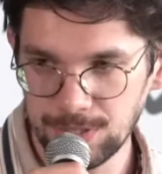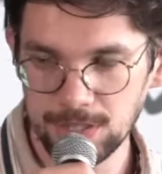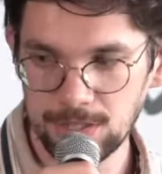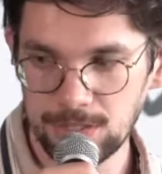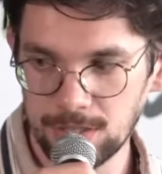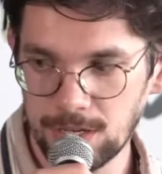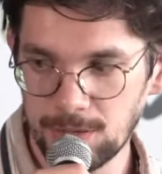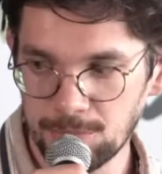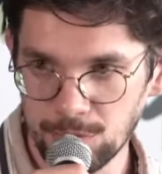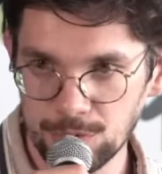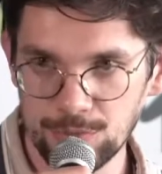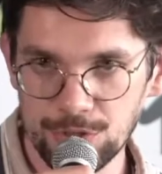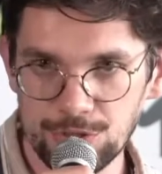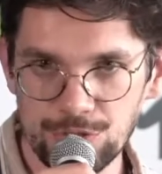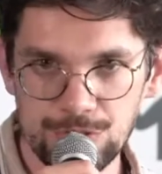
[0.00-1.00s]
build
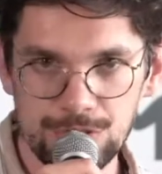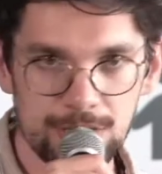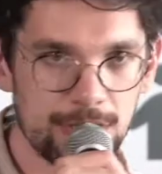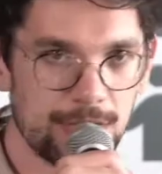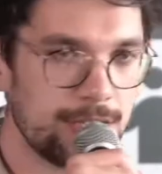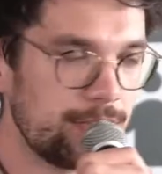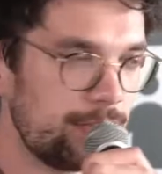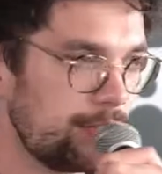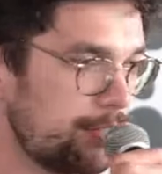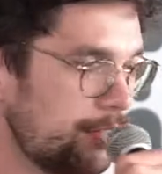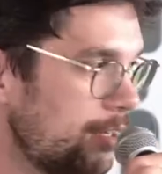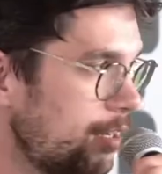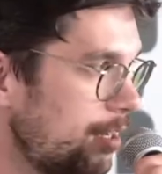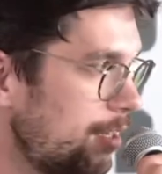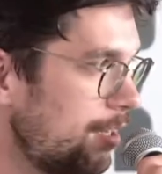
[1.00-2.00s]
upon what you
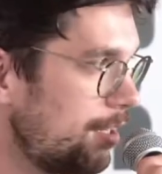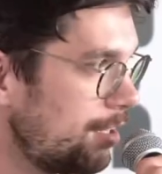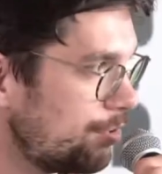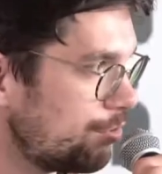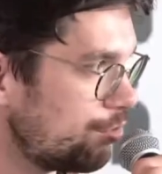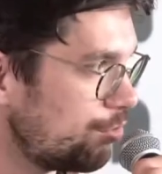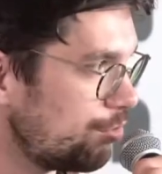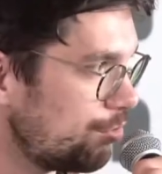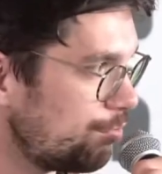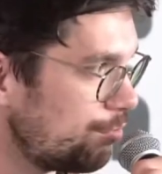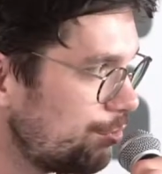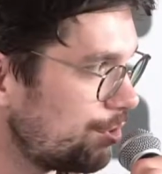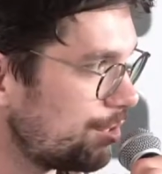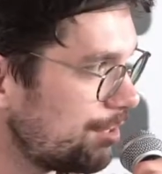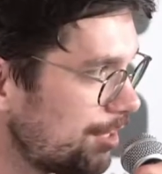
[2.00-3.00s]
said and to
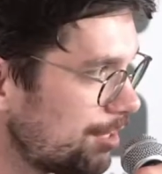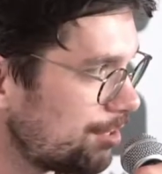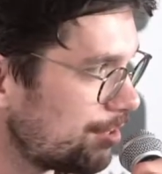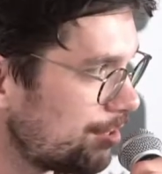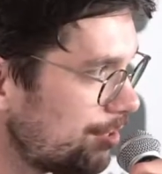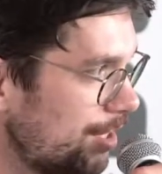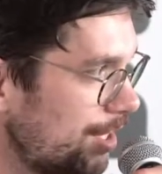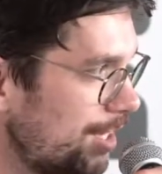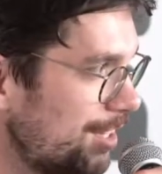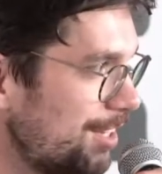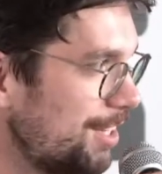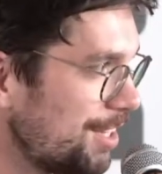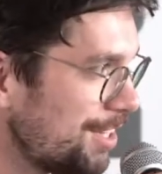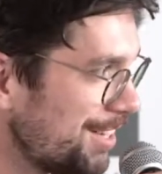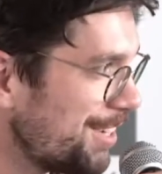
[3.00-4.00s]
put another
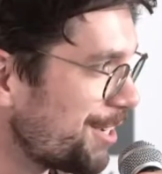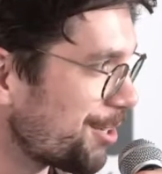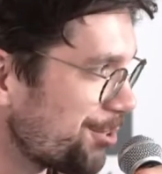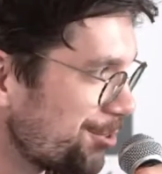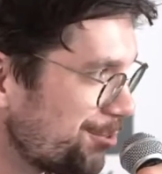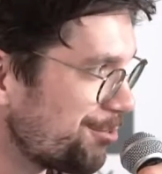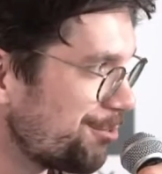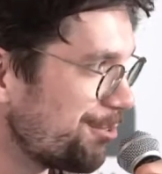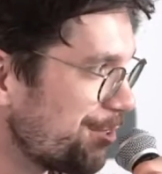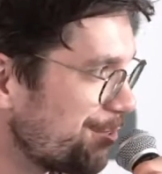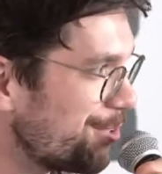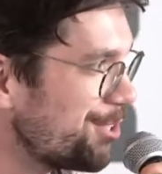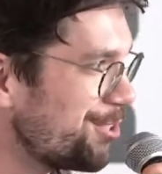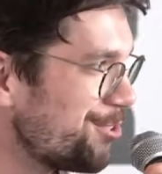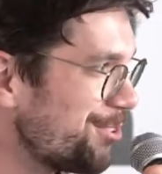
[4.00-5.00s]
layer to the
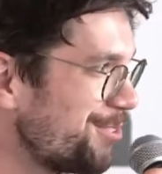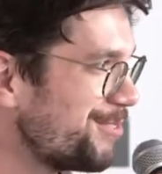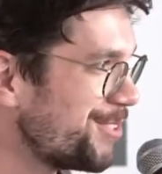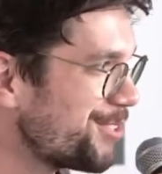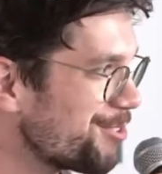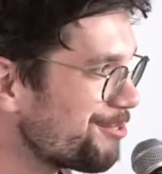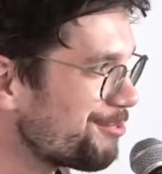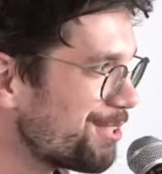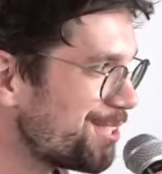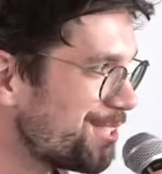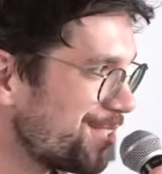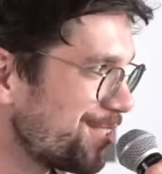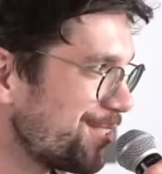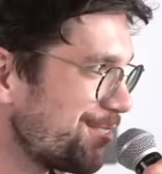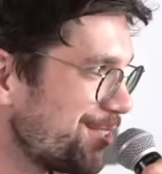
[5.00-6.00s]
question, which
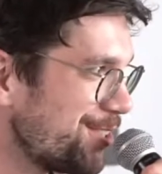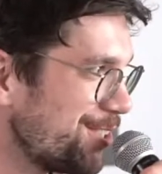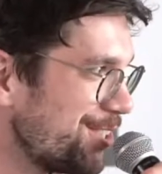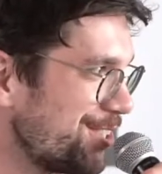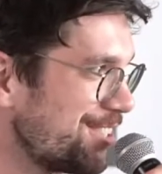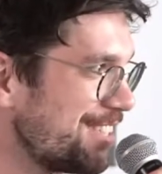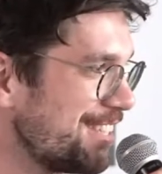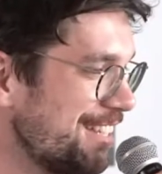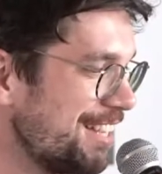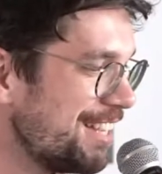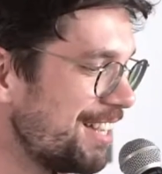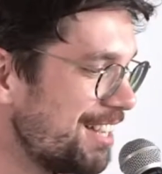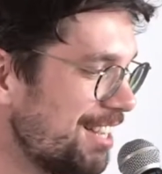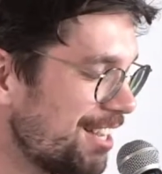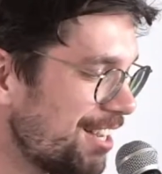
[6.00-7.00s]
already isn't very easy.
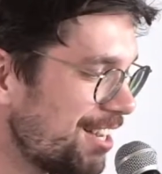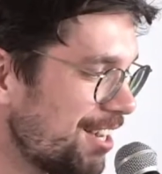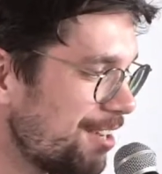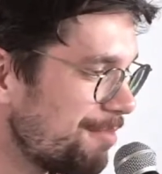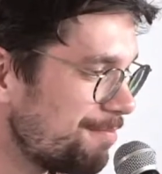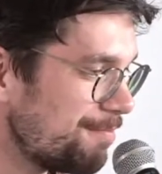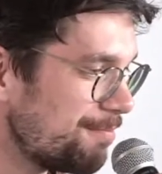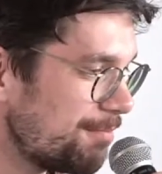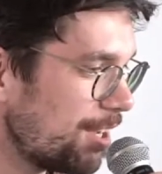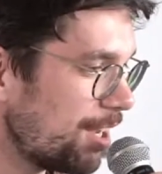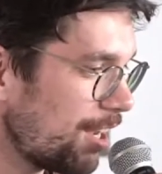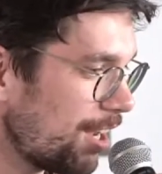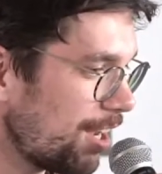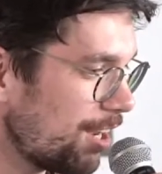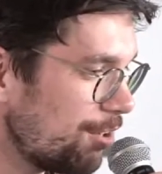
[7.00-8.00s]

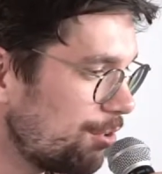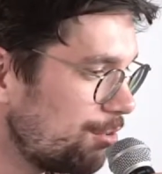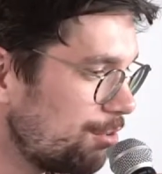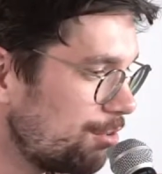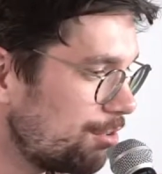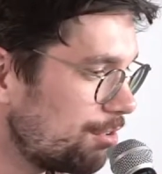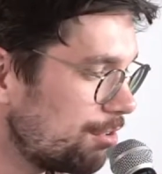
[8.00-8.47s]
How